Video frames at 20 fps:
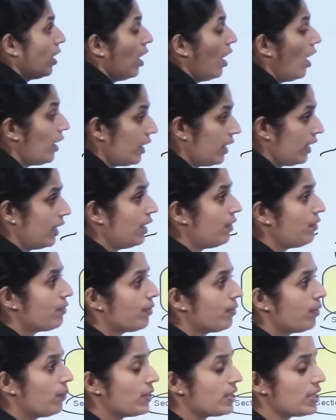a
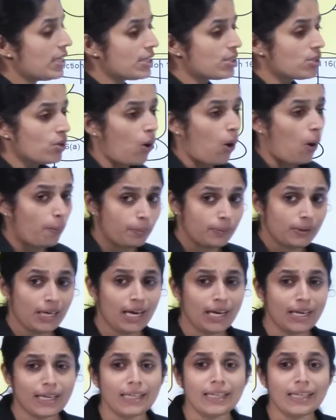relief which is obtained